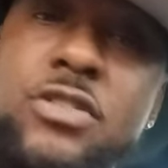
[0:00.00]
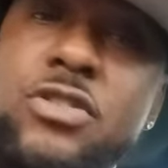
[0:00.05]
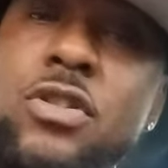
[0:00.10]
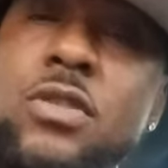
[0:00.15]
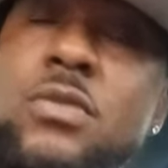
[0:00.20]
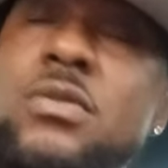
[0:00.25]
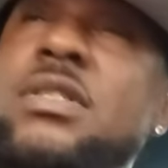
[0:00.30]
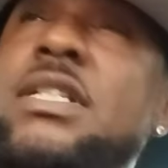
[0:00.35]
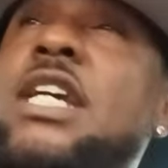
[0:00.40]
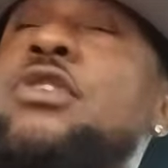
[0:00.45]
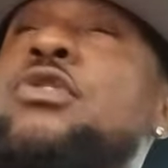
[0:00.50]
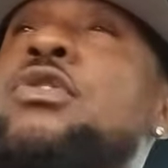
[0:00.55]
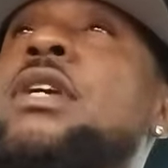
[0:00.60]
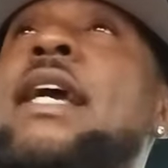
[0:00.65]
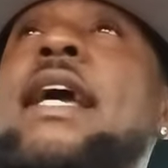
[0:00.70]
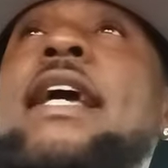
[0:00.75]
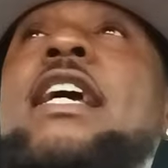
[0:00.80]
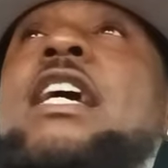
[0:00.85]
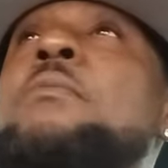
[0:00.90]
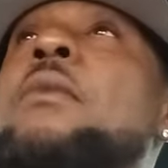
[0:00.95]
You know what I'm saying? You
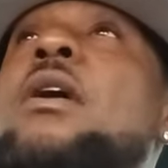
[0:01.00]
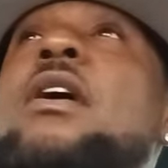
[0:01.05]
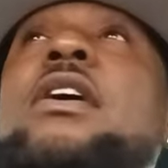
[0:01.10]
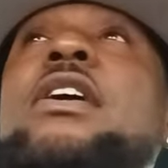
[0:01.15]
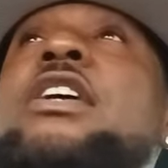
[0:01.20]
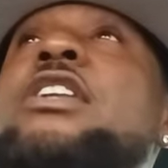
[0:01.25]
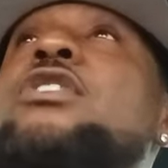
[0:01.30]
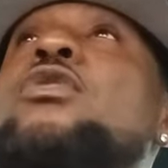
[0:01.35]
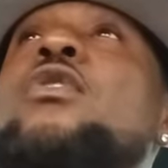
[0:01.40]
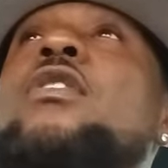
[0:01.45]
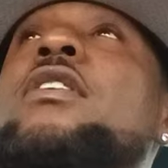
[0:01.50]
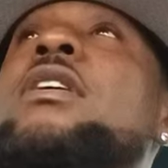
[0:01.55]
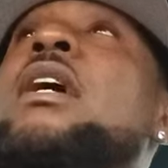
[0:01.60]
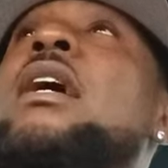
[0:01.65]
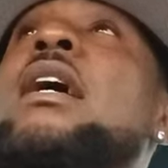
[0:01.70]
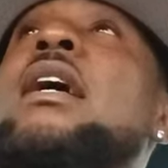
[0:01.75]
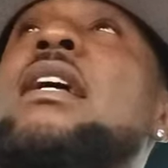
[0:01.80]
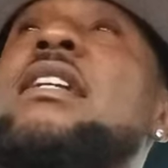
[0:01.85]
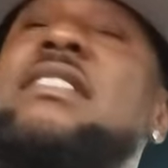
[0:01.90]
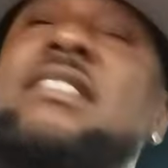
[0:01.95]
can't come out here and do a
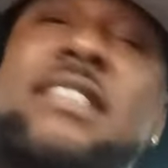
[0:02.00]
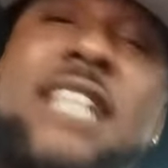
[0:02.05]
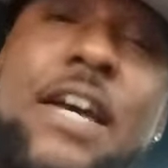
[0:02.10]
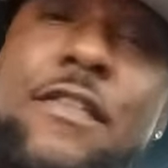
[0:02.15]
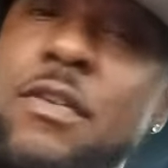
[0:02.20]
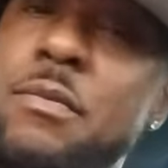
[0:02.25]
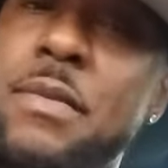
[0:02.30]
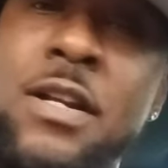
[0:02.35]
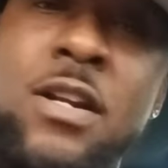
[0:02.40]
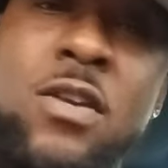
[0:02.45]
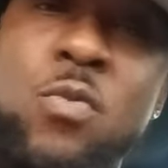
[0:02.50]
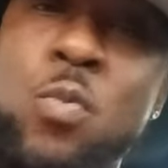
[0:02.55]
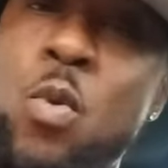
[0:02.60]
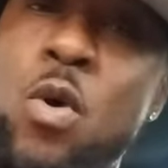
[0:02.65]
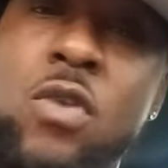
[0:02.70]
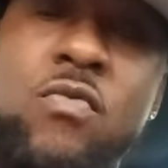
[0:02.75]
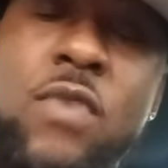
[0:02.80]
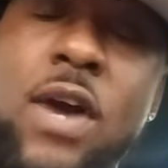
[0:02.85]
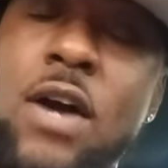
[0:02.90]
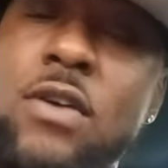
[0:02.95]
7-minute
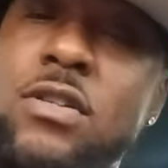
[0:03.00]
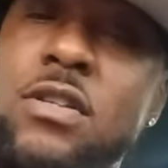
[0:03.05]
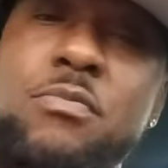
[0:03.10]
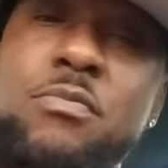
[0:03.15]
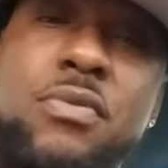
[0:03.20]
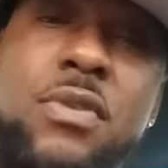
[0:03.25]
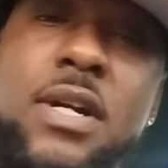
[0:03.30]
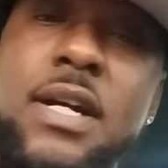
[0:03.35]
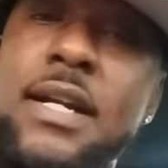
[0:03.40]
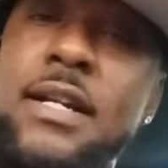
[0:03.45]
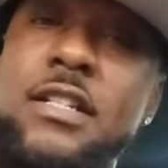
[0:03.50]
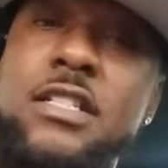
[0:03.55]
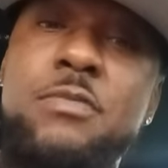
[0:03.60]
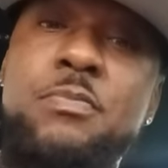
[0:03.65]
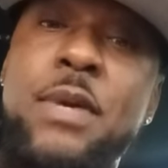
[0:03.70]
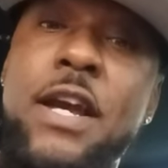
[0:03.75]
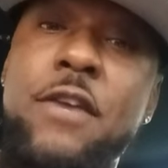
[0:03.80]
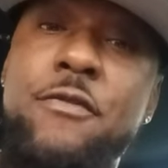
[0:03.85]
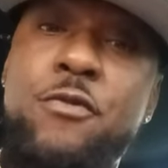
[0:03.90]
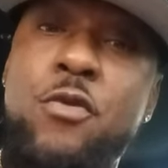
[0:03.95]
one-rounder, bro, and
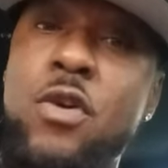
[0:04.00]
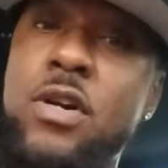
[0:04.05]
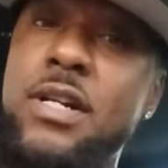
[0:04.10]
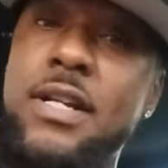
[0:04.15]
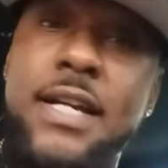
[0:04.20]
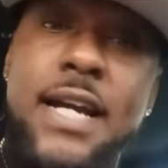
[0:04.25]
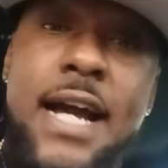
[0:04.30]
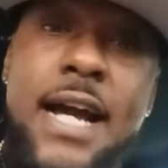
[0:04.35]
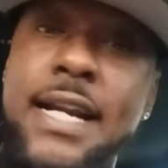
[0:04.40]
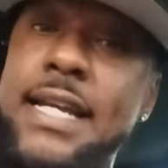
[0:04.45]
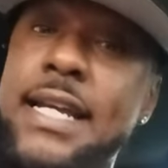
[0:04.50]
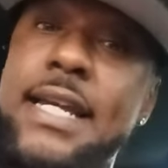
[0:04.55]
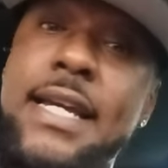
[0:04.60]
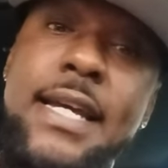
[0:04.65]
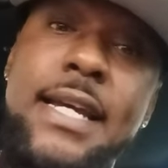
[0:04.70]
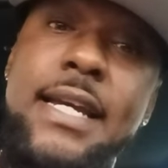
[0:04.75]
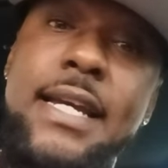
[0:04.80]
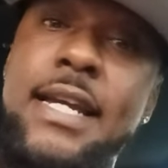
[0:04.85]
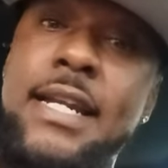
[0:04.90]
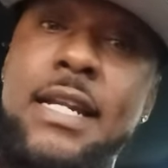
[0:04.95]
expect for it to kind of
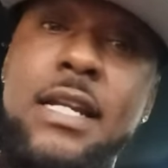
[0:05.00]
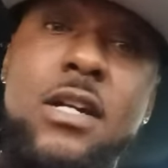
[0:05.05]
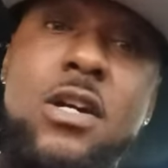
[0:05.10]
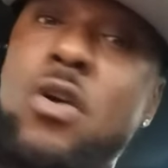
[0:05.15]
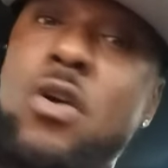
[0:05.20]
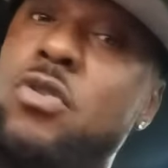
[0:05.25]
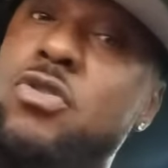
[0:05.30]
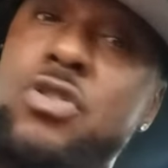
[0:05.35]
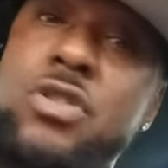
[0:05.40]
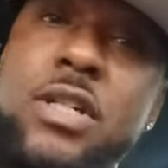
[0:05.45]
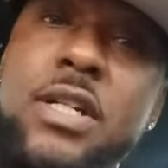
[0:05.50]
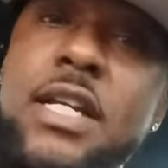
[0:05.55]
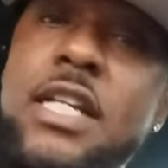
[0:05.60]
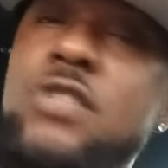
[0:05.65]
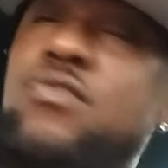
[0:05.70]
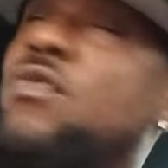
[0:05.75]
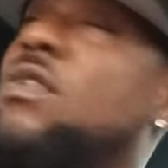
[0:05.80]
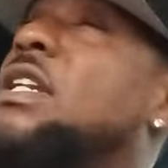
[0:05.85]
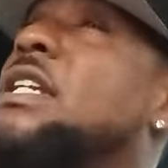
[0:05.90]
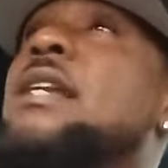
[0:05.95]
hit in the culture.
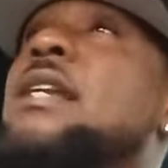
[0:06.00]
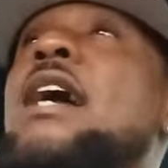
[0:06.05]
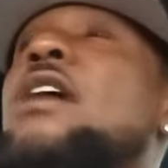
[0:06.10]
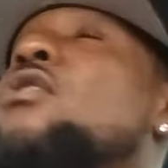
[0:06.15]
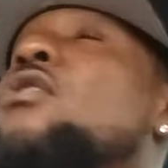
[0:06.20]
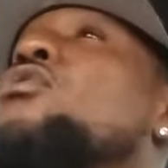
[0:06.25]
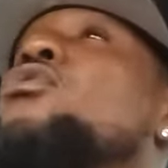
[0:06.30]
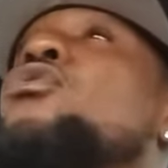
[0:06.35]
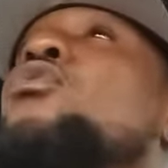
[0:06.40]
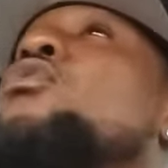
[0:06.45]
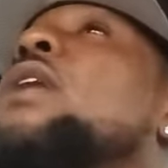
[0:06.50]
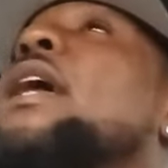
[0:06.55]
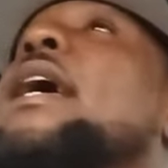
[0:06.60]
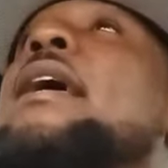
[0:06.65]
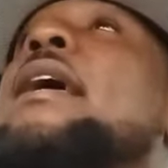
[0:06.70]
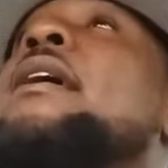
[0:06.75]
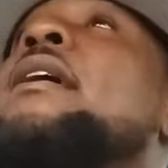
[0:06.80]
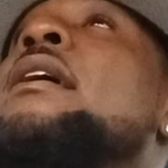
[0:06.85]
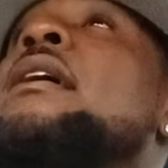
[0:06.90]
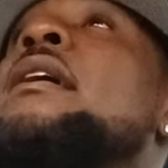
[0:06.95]
It's really not going to do
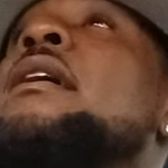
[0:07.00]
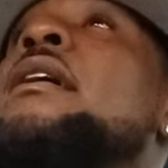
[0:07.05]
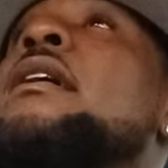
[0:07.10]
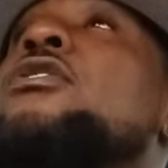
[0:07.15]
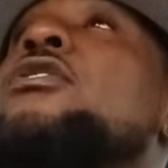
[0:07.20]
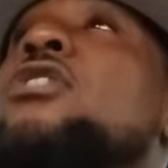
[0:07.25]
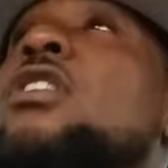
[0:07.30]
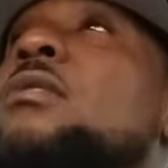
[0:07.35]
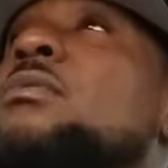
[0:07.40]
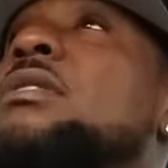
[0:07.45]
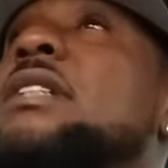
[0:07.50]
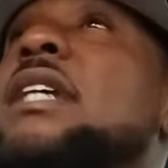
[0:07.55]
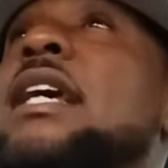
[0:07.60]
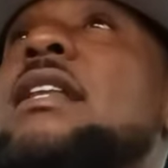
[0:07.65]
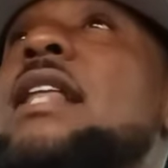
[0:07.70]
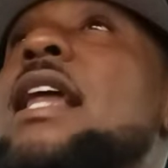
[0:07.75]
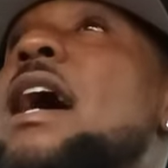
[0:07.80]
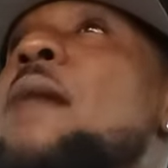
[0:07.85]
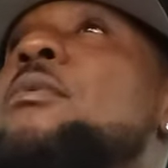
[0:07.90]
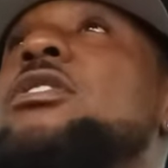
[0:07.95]
that. You know what I'm saying?
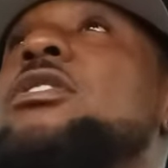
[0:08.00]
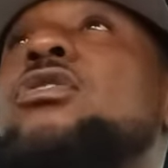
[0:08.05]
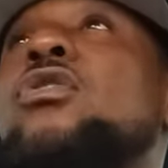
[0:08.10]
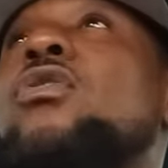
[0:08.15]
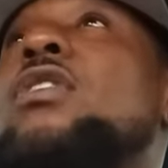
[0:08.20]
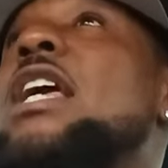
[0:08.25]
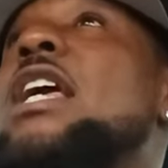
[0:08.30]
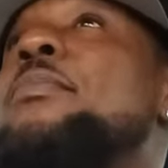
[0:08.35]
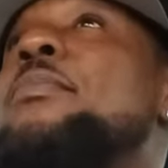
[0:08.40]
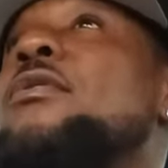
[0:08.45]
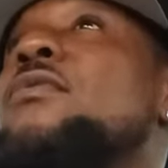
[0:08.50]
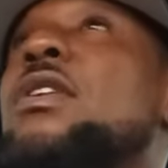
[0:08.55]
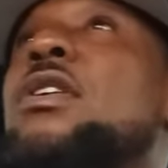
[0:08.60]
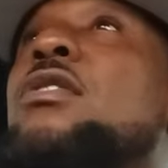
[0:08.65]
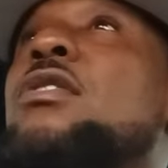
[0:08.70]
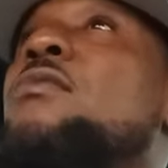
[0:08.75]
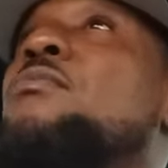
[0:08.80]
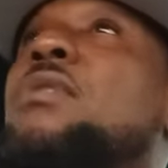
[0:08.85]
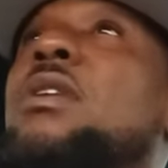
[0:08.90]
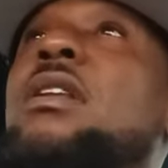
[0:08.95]
Like, I'm just going to keep it
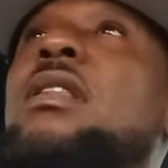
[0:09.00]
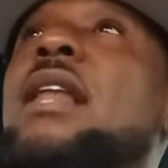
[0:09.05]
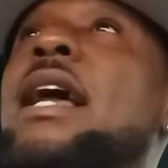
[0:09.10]
real, bro.